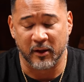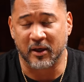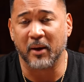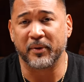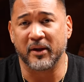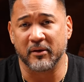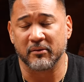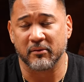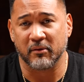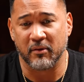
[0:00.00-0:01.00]
the company
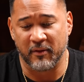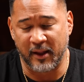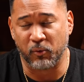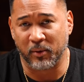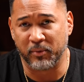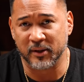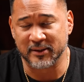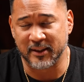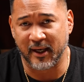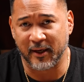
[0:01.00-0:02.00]
that we're
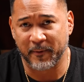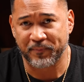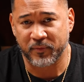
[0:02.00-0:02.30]
building today,